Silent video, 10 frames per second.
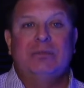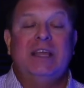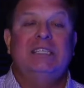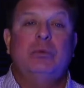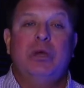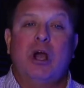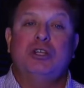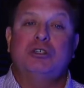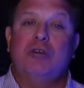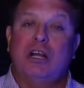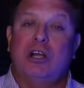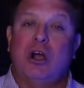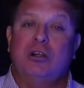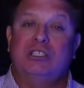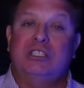things that we, our credit
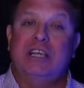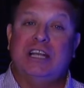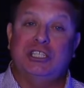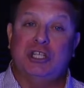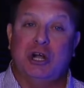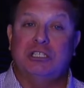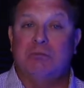cards get charged